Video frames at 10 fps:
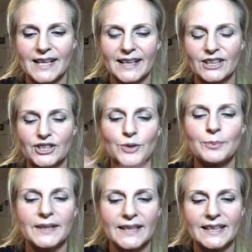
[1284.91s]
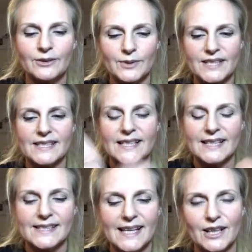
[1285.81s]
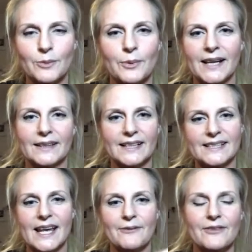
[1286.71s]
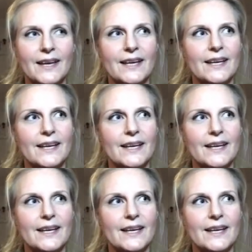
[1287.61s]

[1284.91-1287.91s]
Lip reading: like a new beginning. Let's celebrate. Let's have